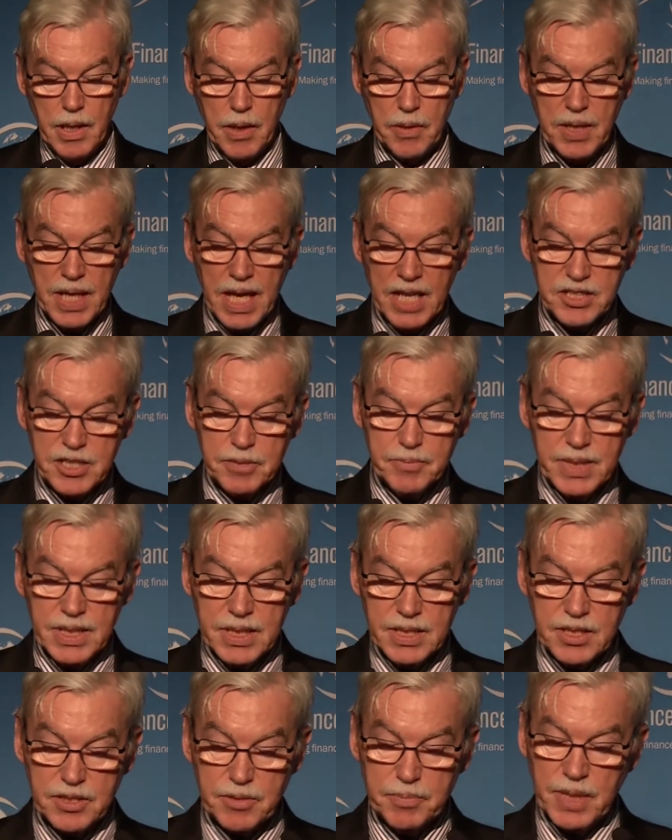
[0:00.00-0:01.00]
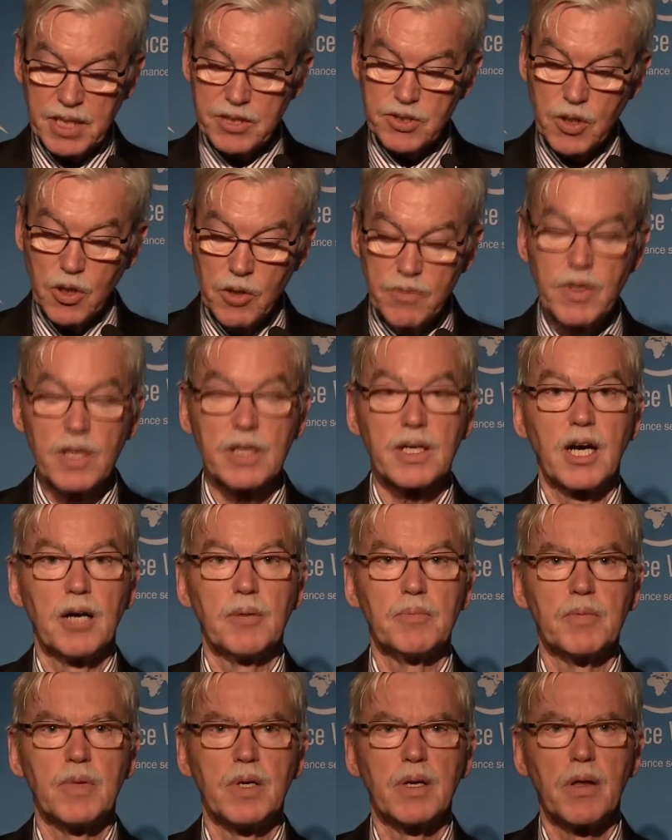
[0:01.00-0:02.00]
The SMEs must
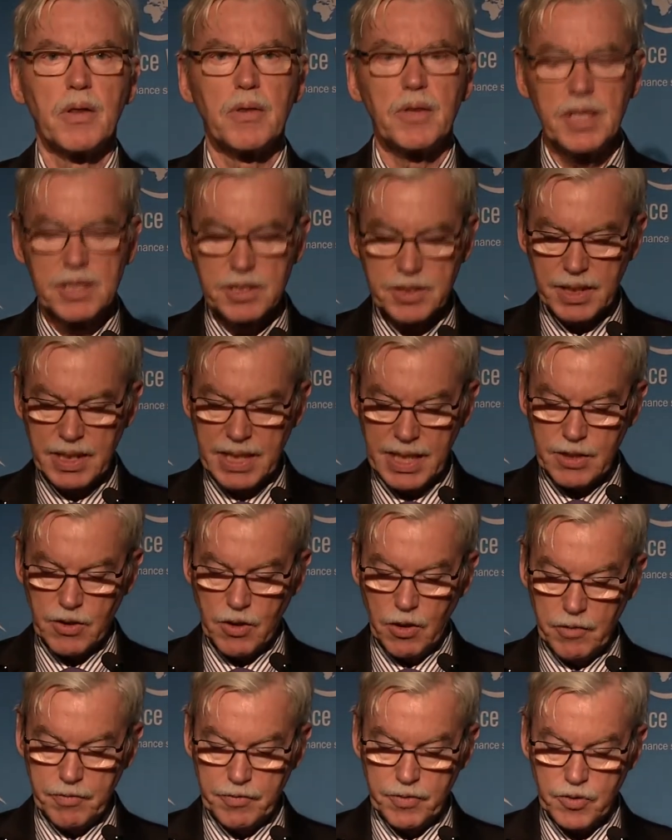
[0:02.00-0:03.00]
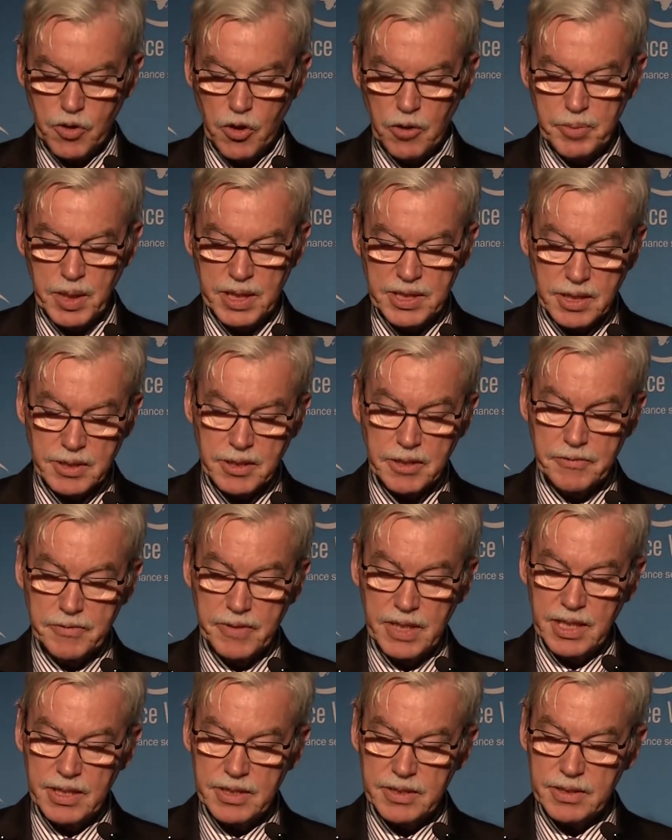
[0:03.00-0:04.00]
overcome this lack of
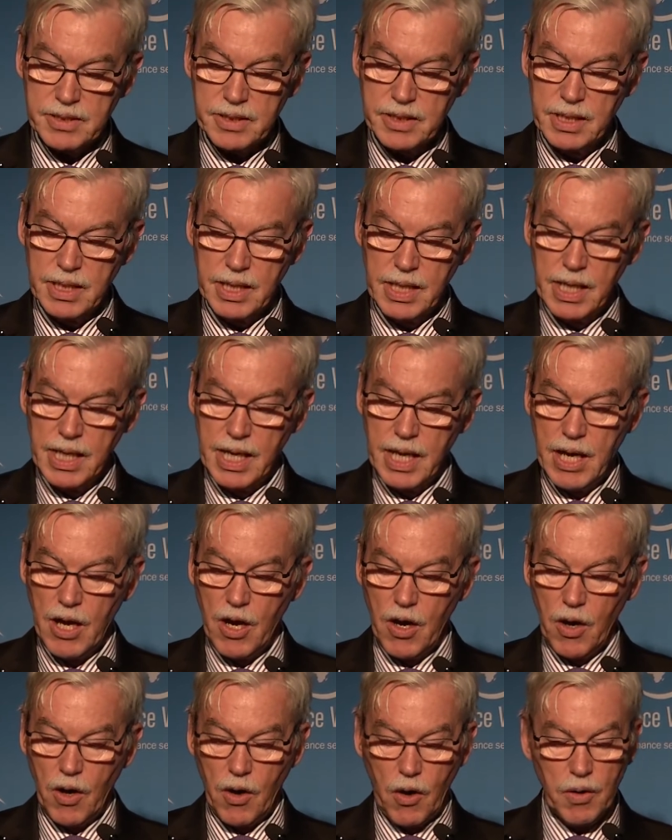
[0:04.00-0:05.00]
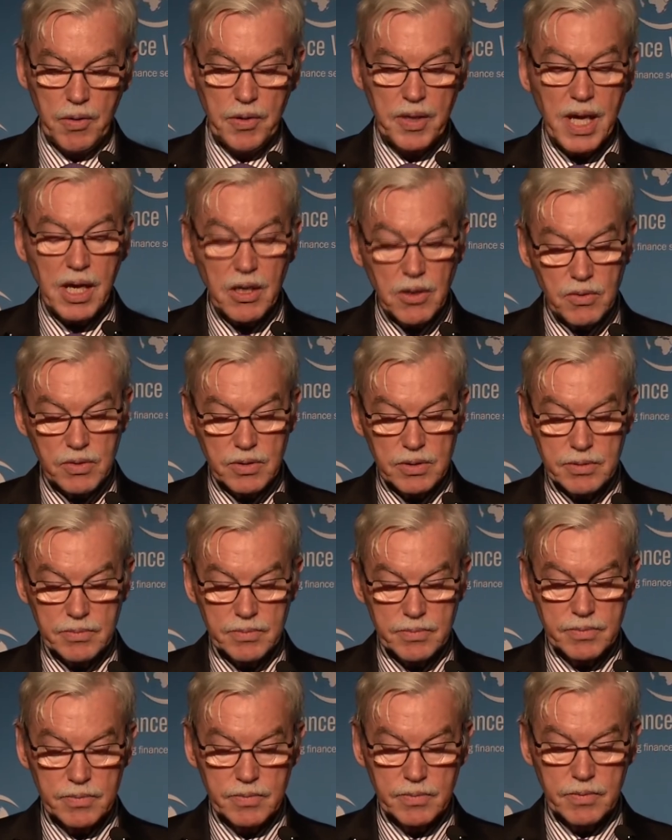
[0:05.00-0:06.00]
competitiveness on their own.
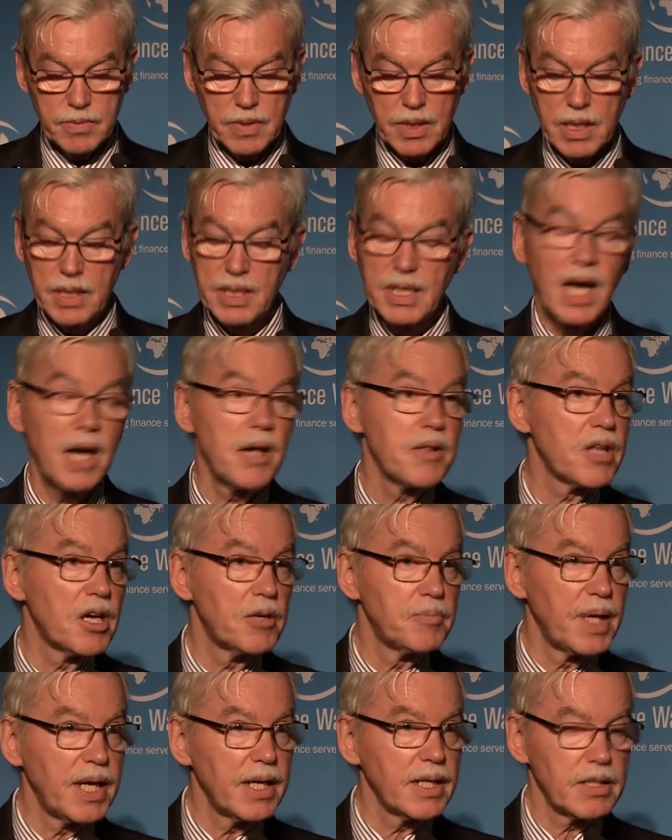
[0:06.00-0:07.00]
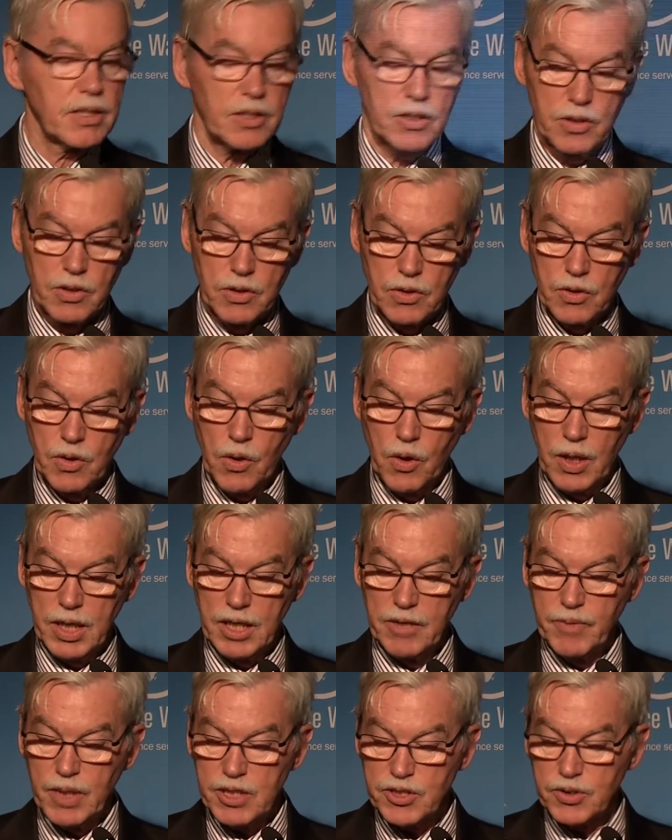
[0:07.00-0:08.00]
Neither bank nor
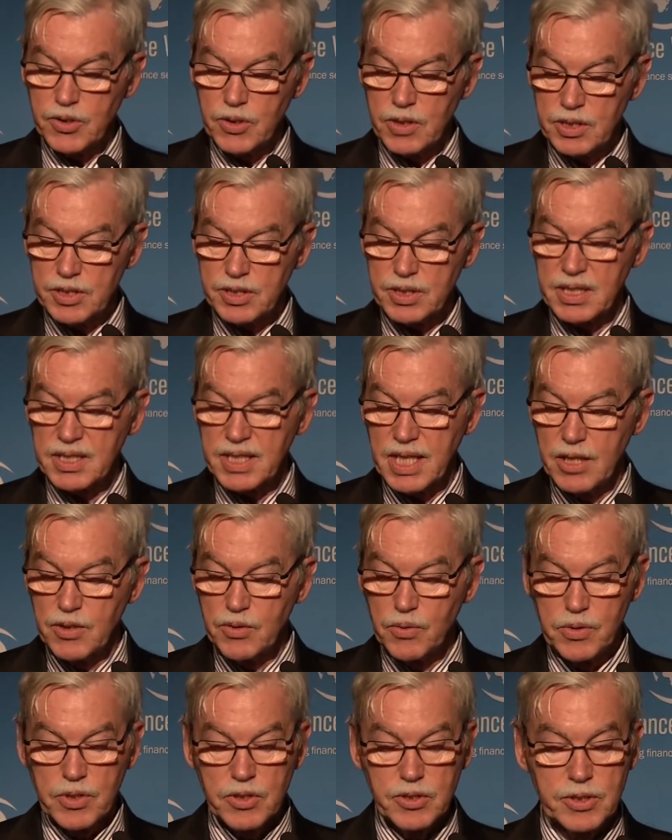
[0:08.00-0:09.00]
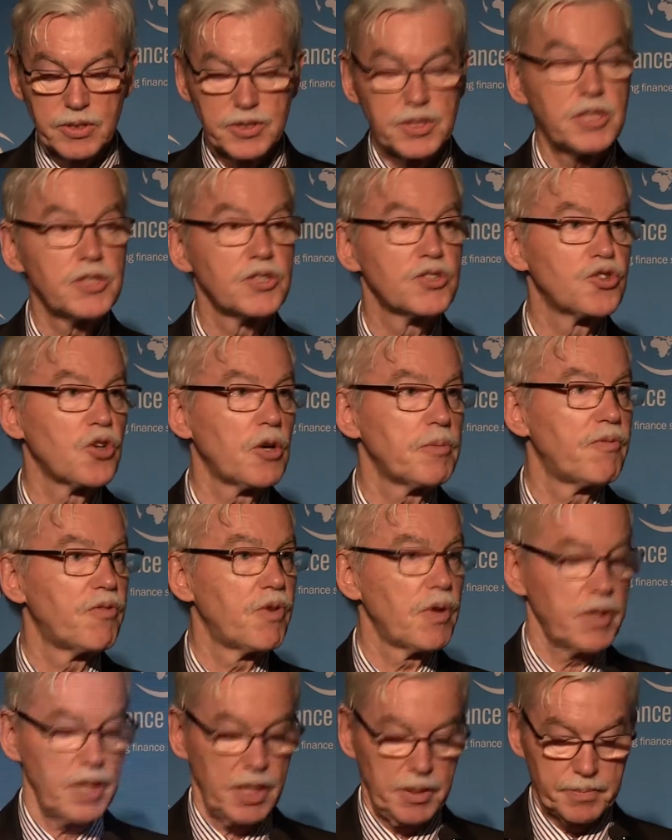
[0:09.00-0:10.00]
investors can do this job
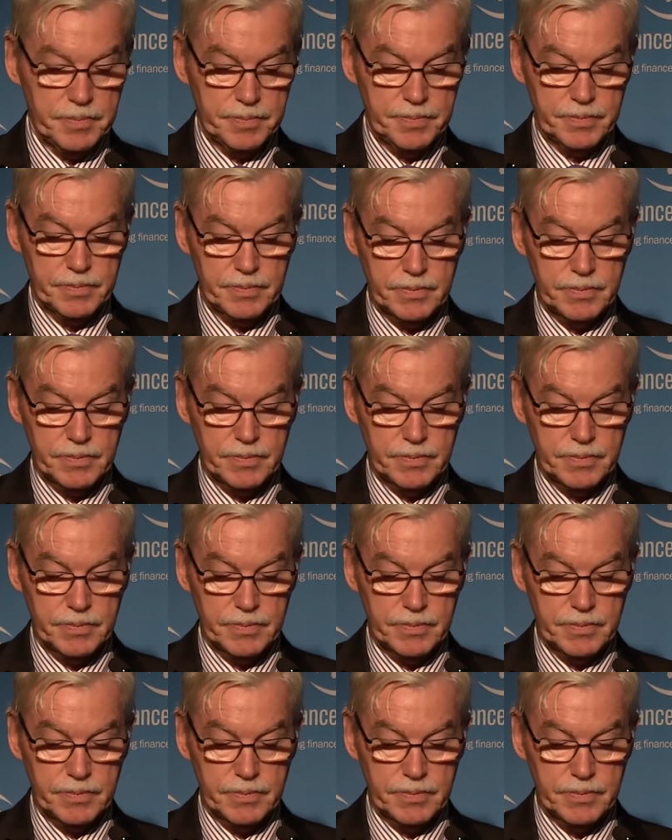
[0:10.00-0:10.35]
for them.